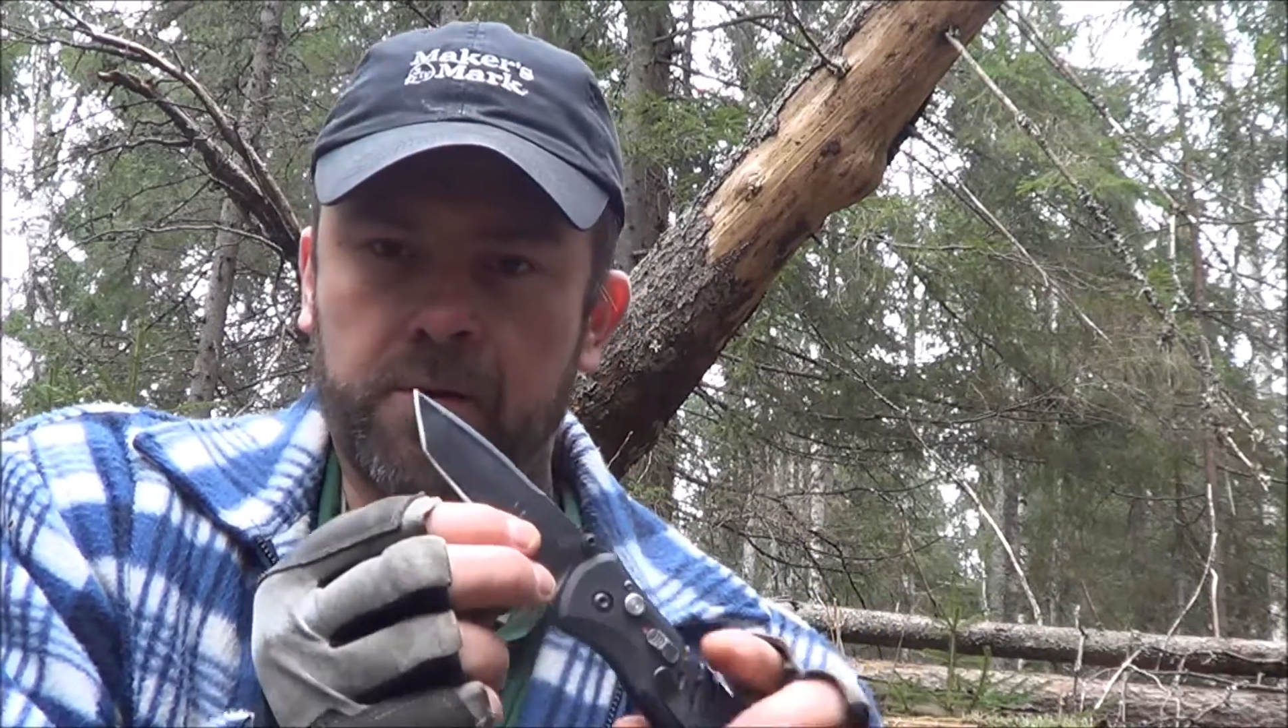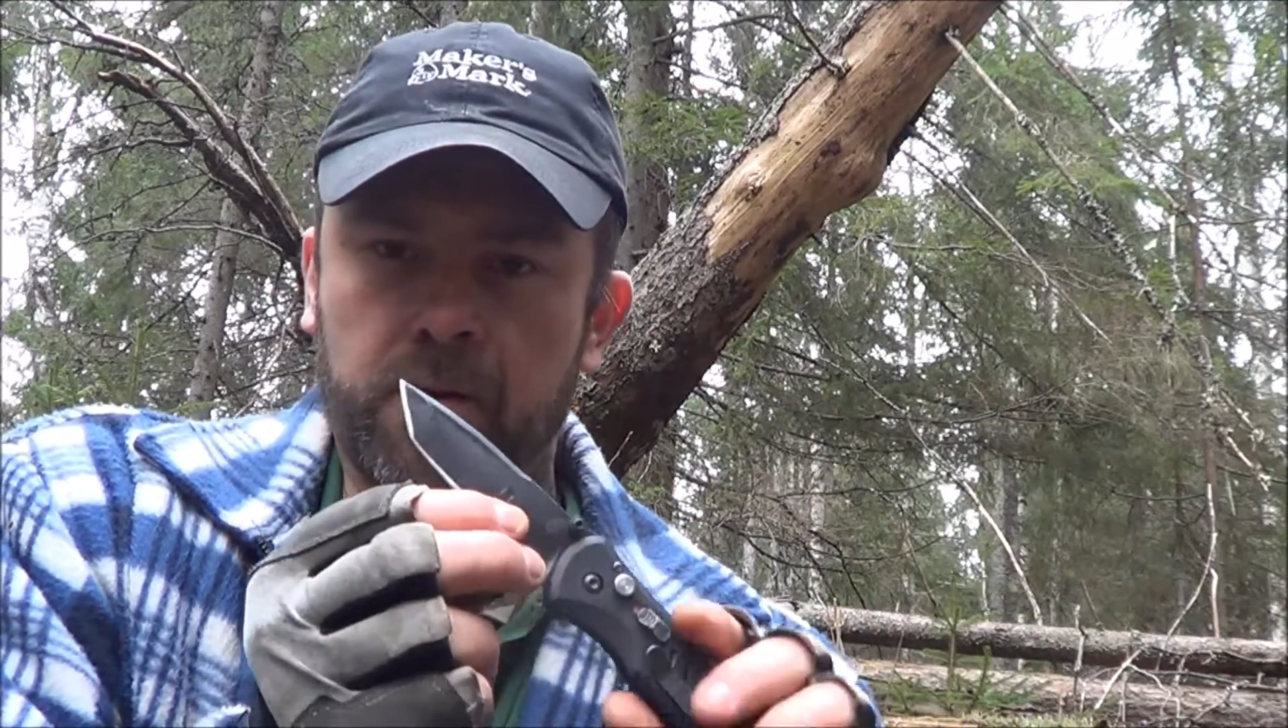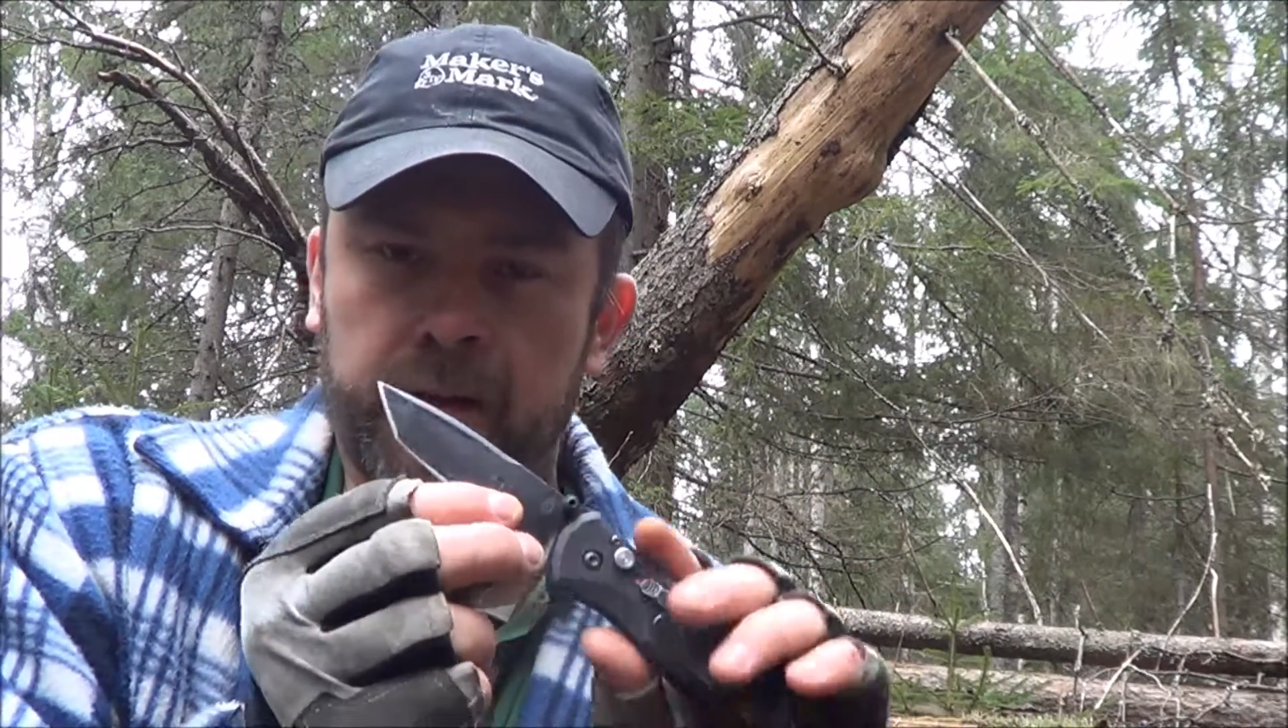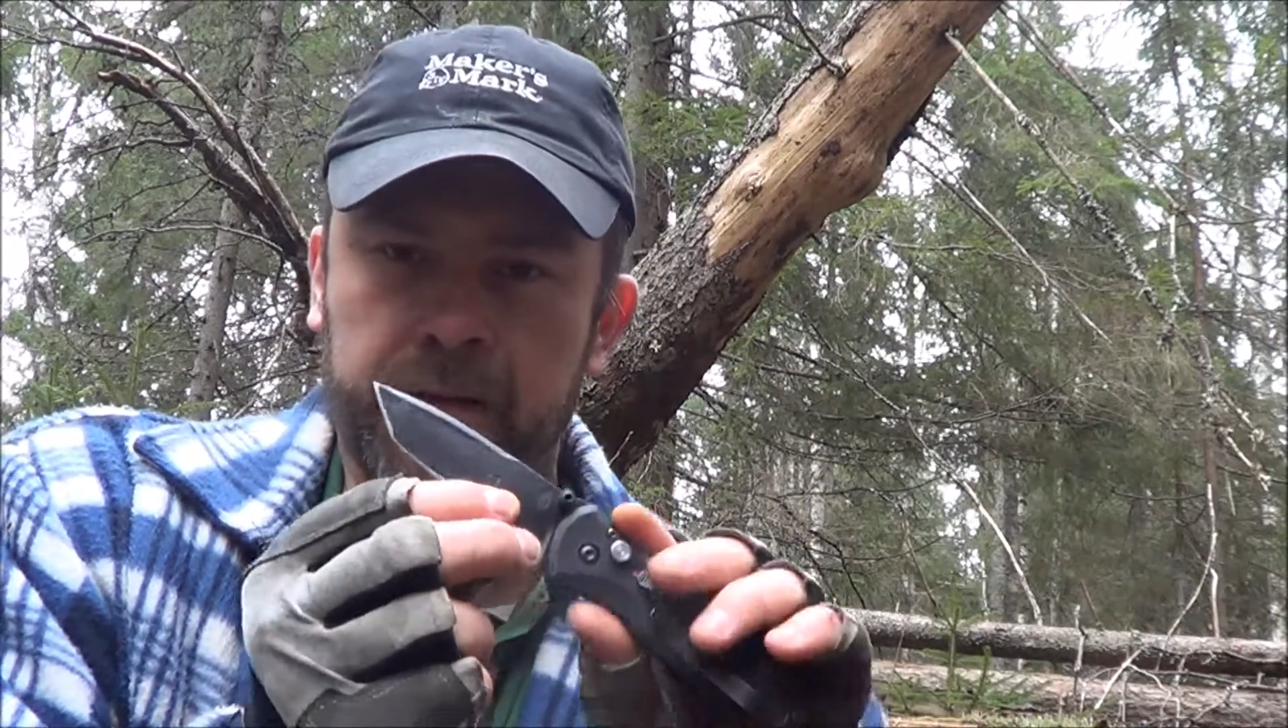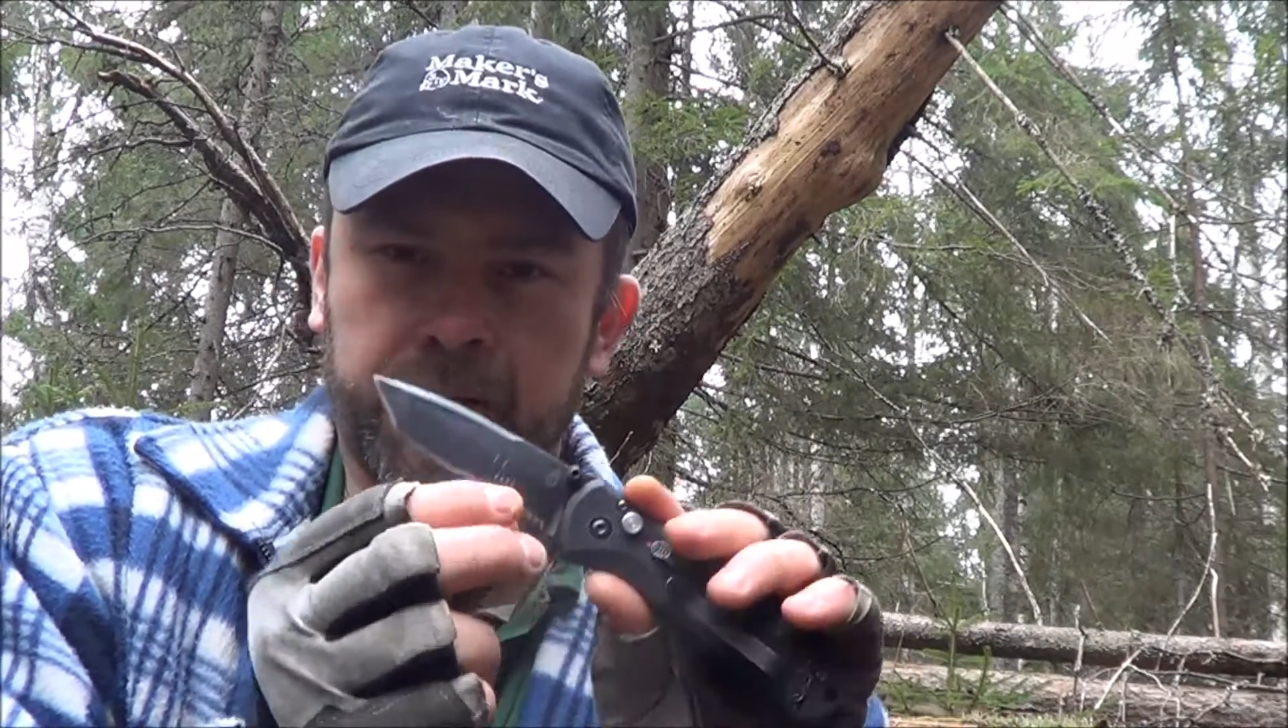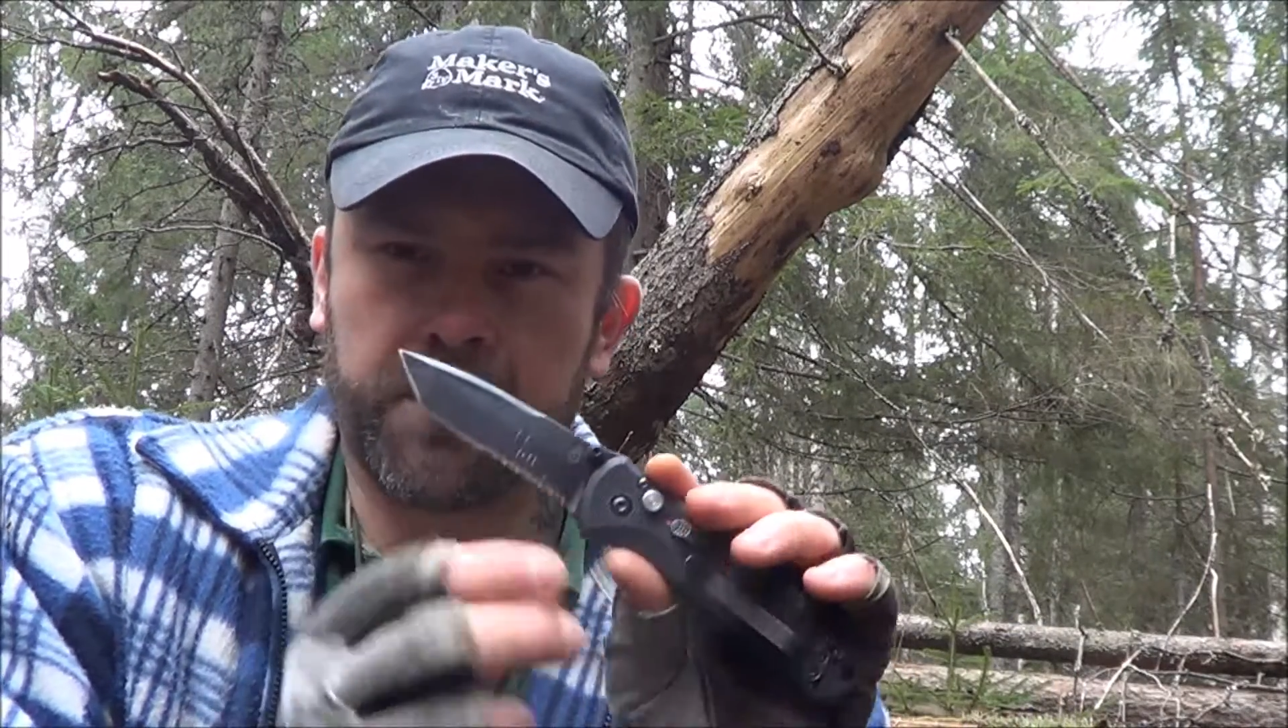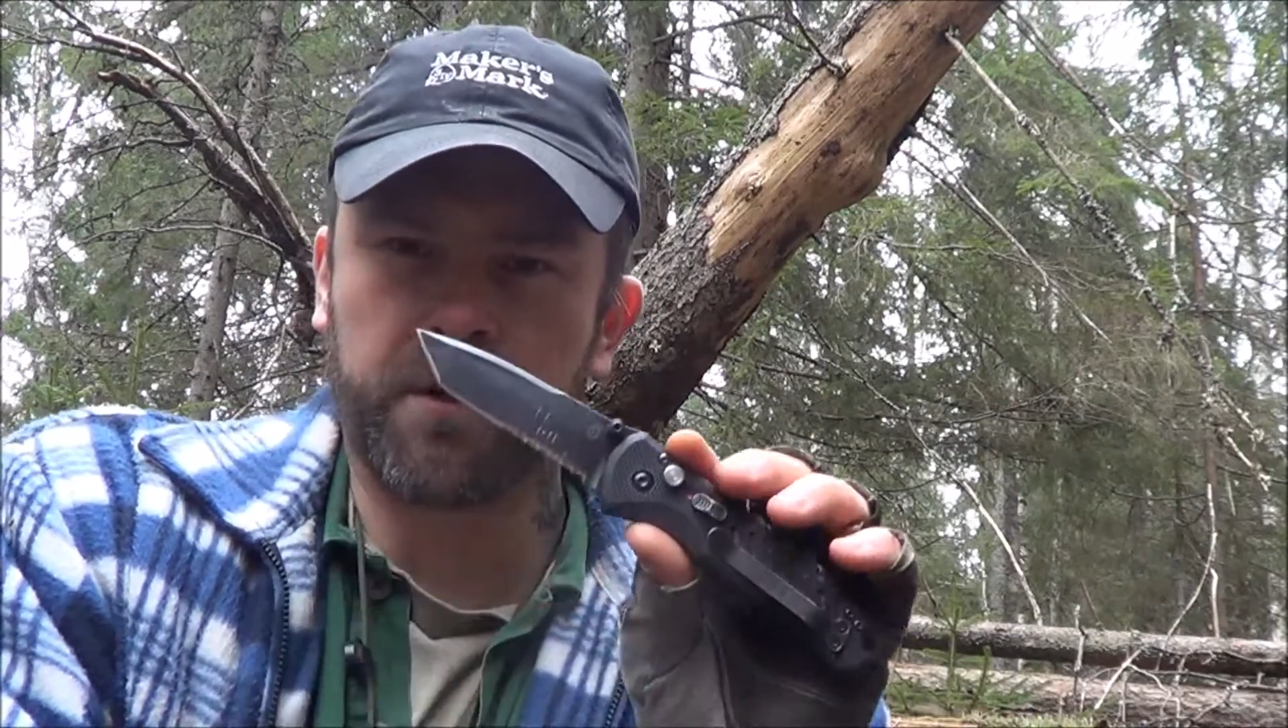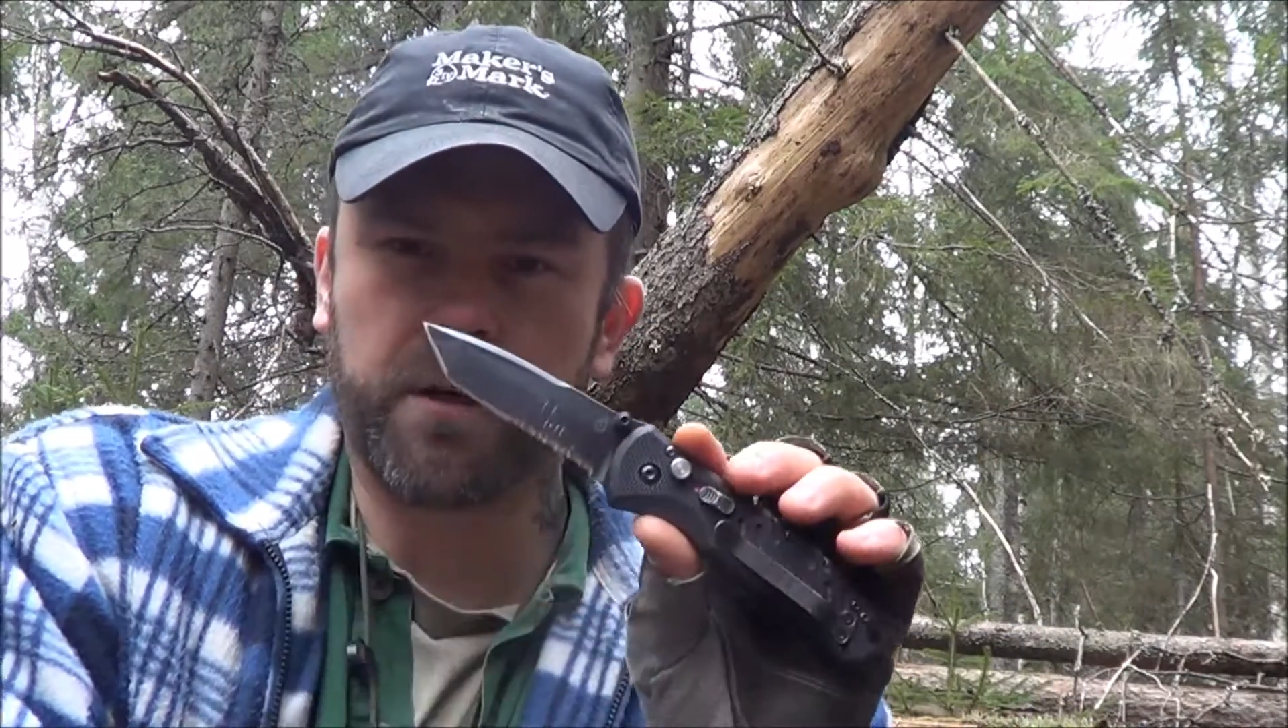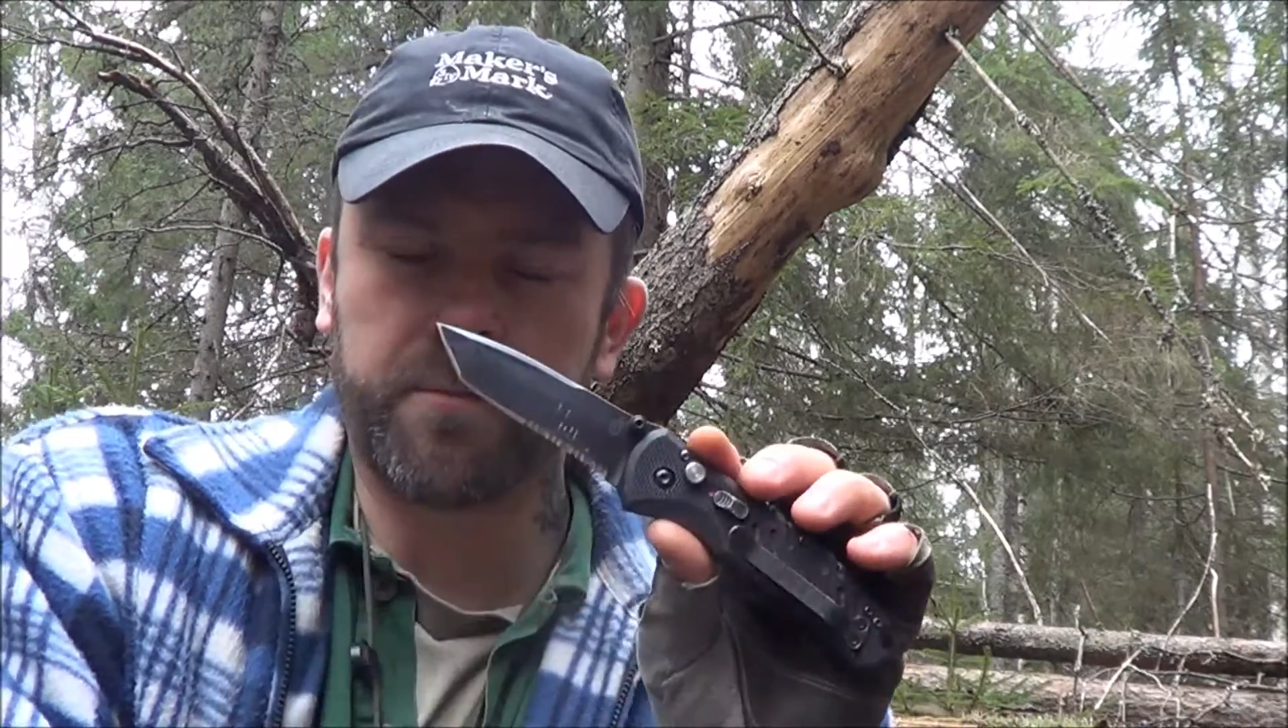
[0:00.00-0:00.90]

call this the